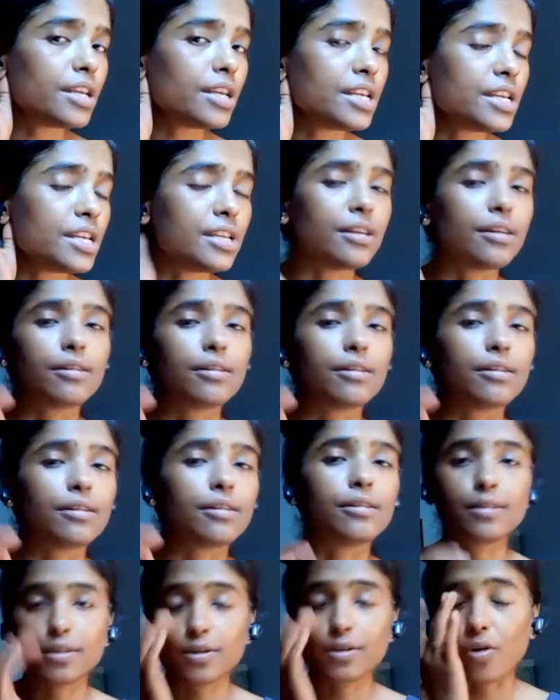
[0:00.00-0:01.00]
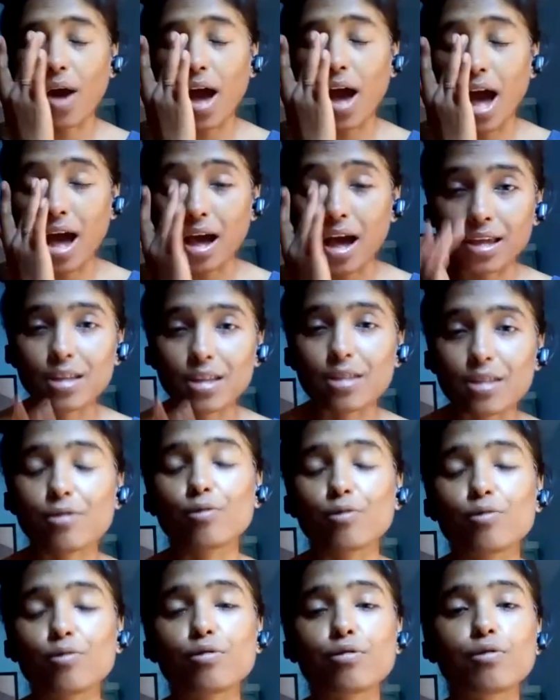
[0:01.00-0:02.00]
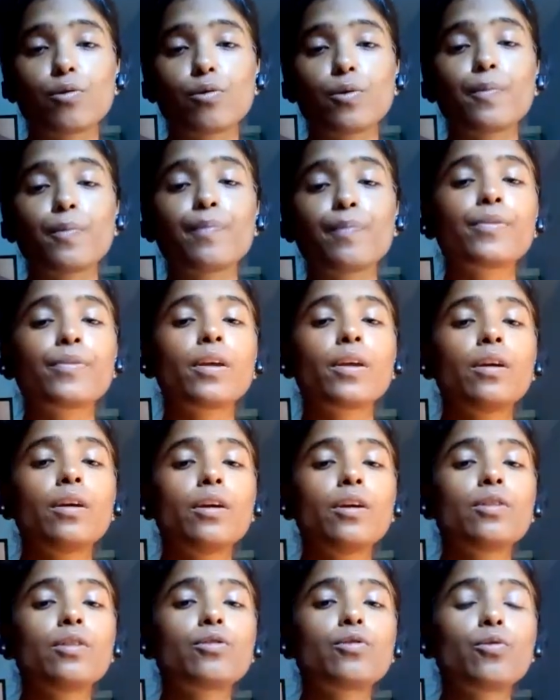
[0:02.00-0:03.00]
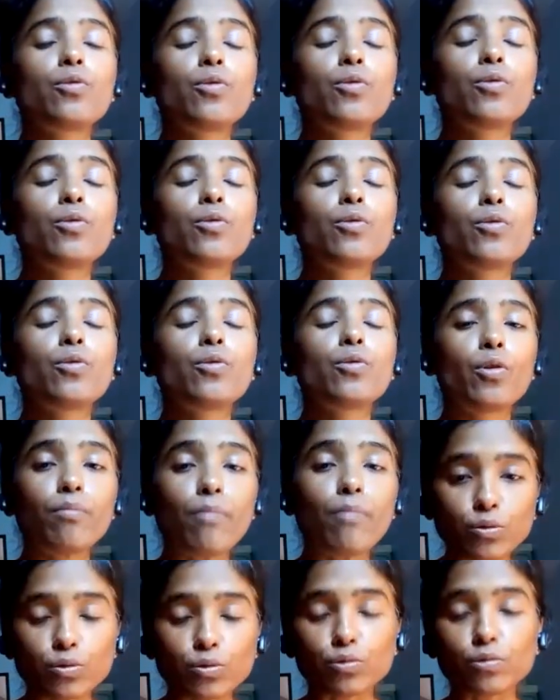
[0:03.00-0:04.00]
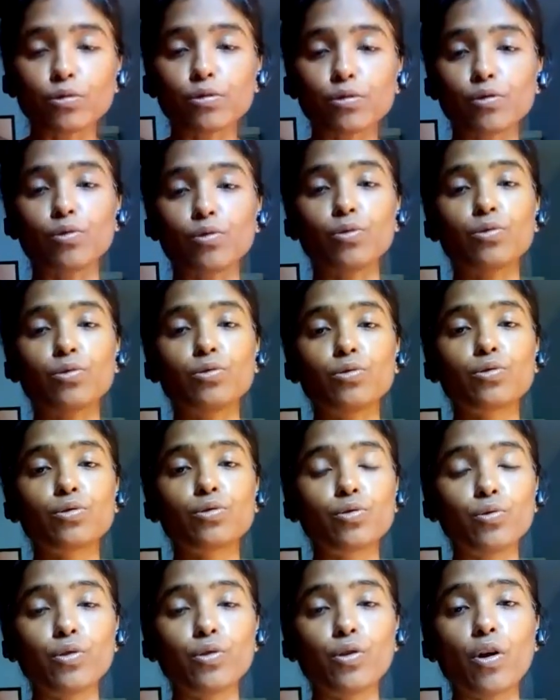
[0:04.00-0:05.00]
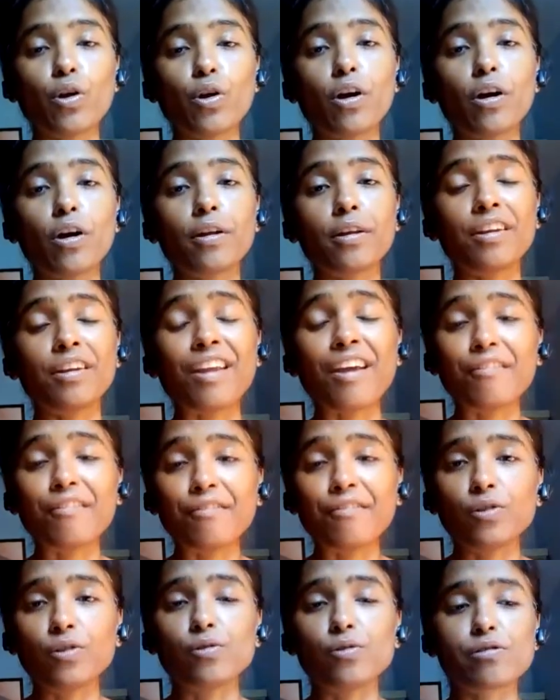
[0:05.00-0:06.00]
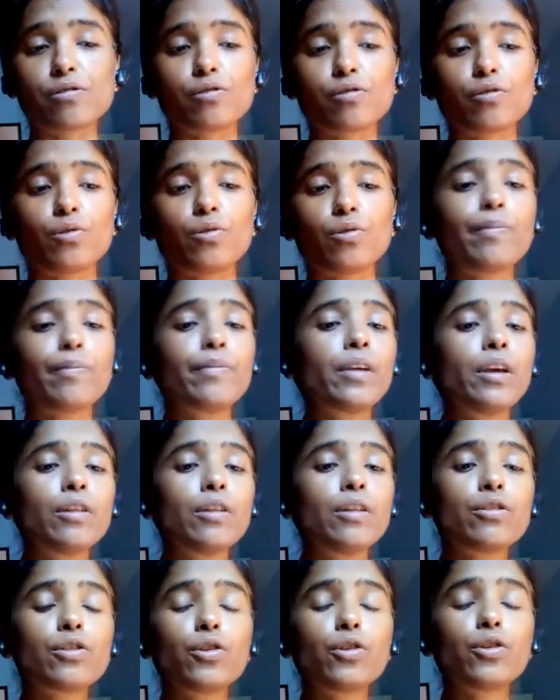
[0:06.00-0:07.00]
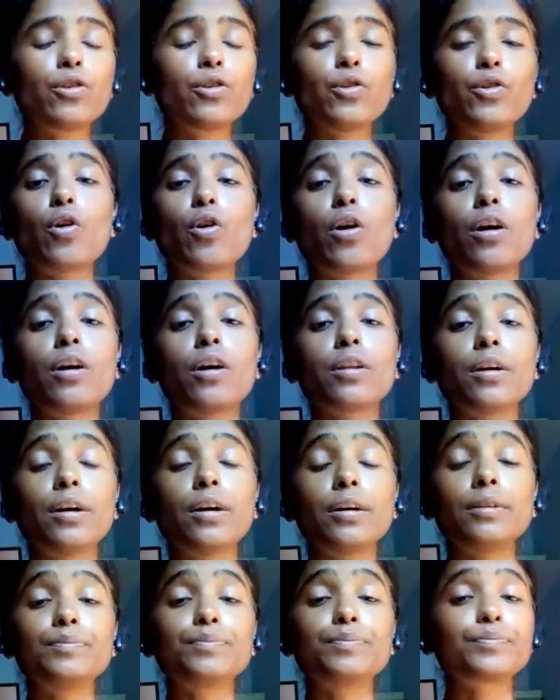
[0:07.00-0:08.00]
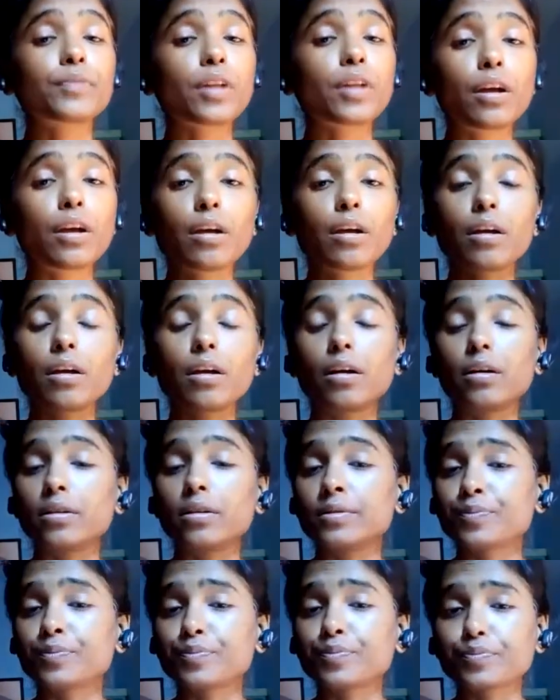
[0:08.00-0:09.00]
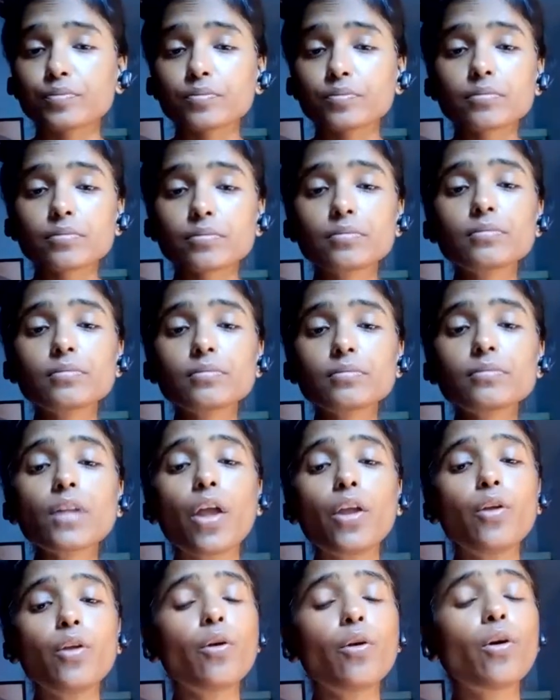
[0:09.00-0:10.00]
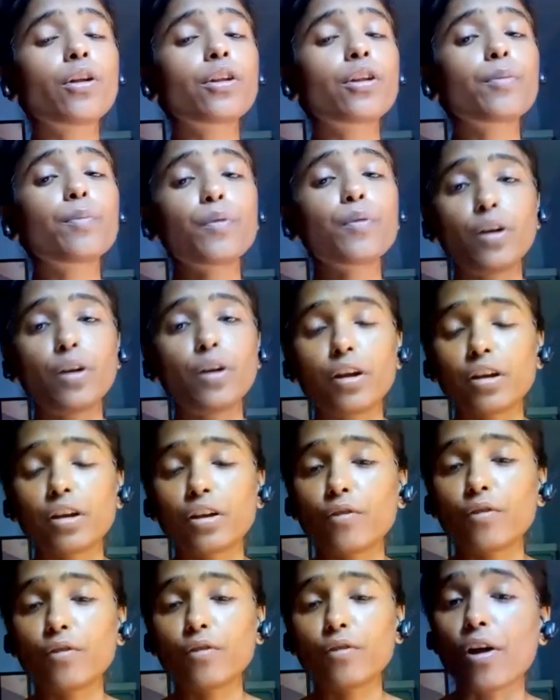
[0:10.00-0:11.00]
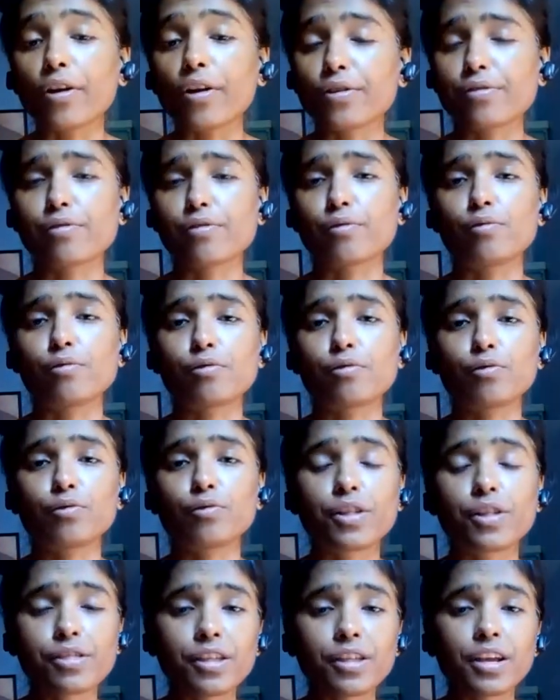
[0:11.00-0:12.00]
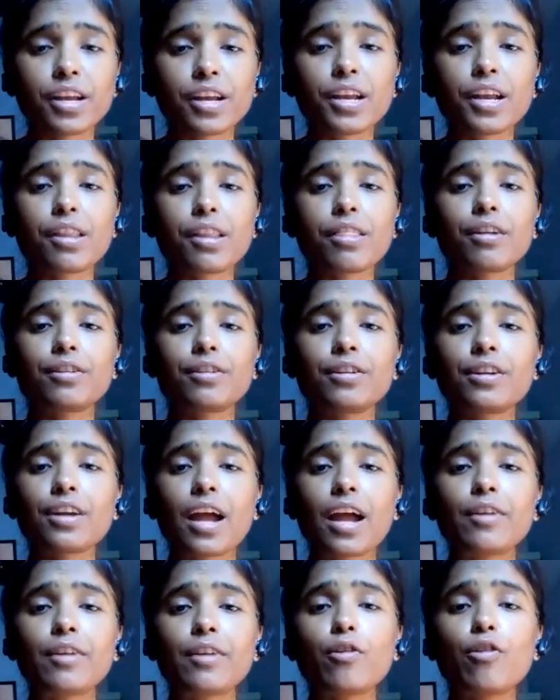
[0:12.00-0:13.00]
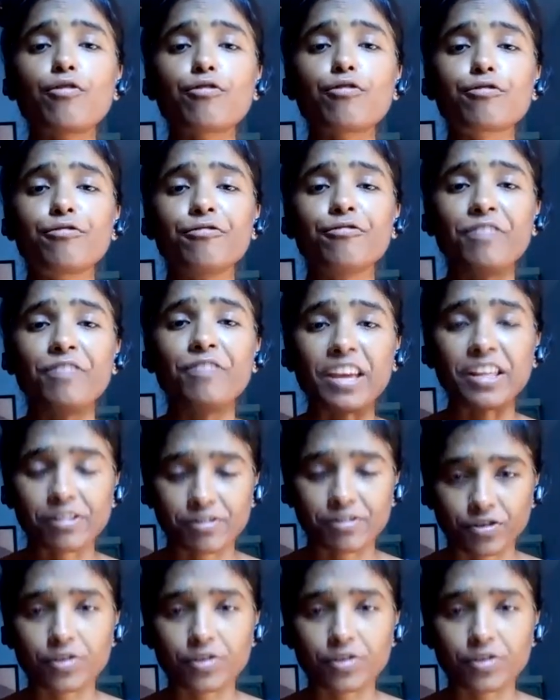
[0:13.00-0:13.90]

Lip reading: ear, your eyes also, through your mouth also, through your navel also, through your um, your reproductive organs also. They secrete certain kind of waste,